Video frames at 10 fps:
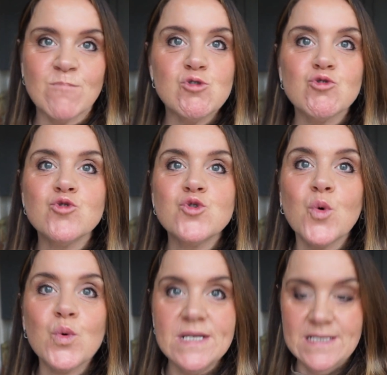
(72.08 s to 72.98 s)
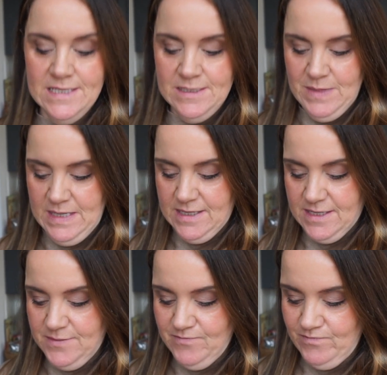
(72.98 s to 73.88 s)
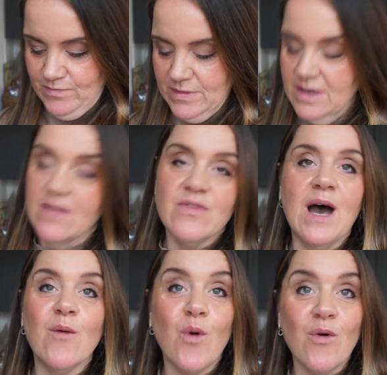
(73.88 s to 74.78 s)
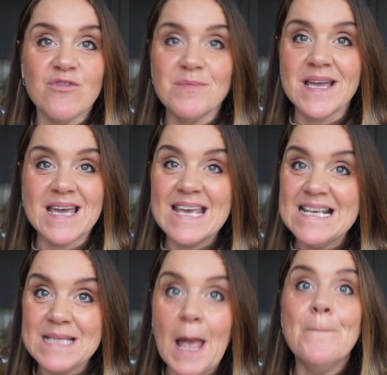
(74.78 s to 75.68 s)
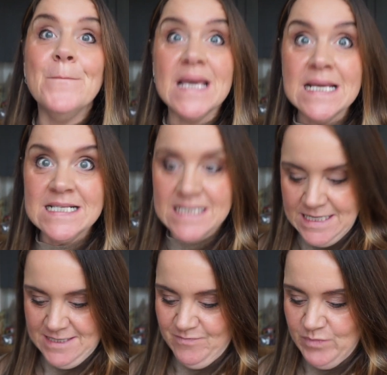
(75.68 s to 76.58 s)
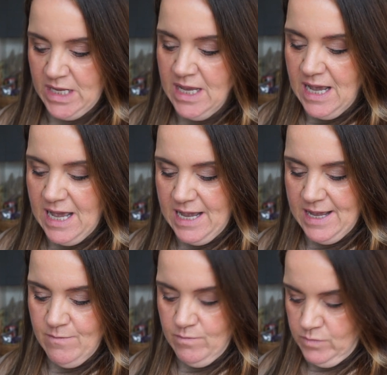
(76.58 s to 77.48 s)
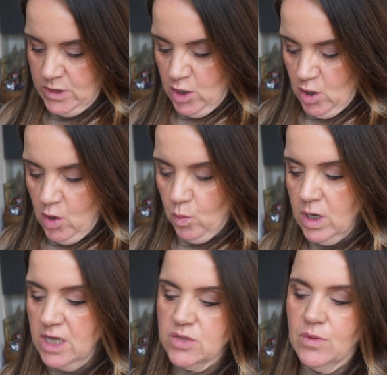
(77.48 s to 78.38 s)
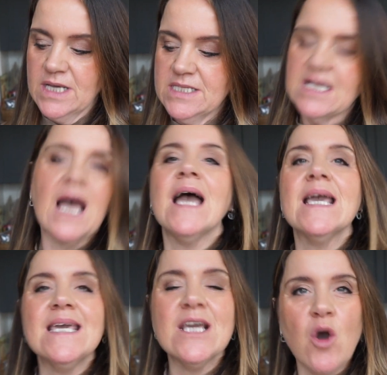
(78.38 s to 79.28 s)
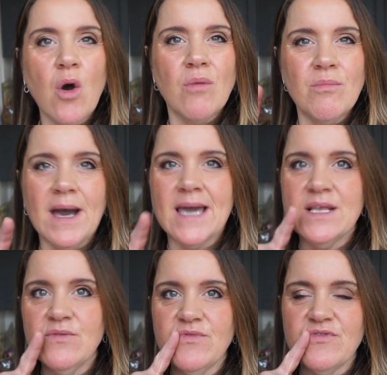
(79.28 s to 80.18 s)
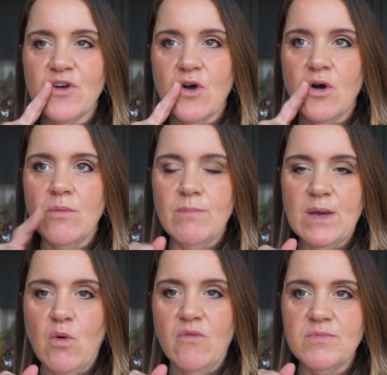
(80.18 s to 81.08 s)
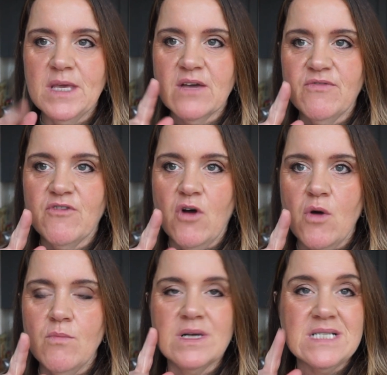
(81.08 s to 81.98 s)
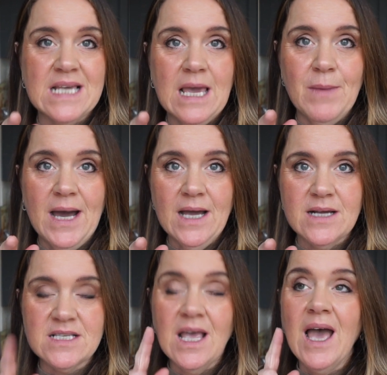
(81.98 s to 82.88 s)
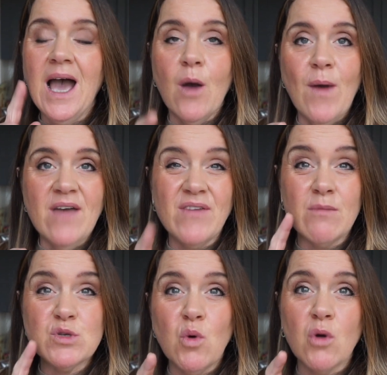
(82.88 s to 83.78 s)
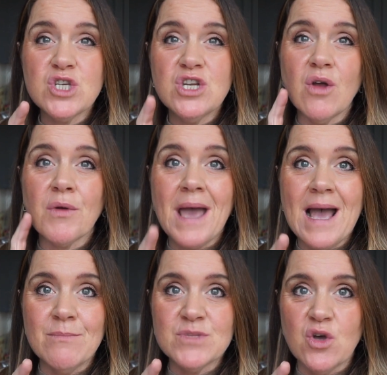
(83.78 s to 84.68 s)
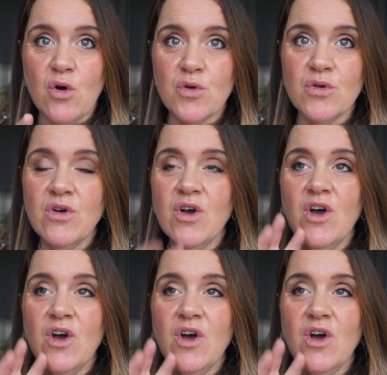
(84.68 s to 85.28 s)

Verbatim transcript: So easy to make. That waffle maker is amazing. Um, what I'll do is I got mine from my waffle maker from T K Maxx. However, I was watching it on Amazon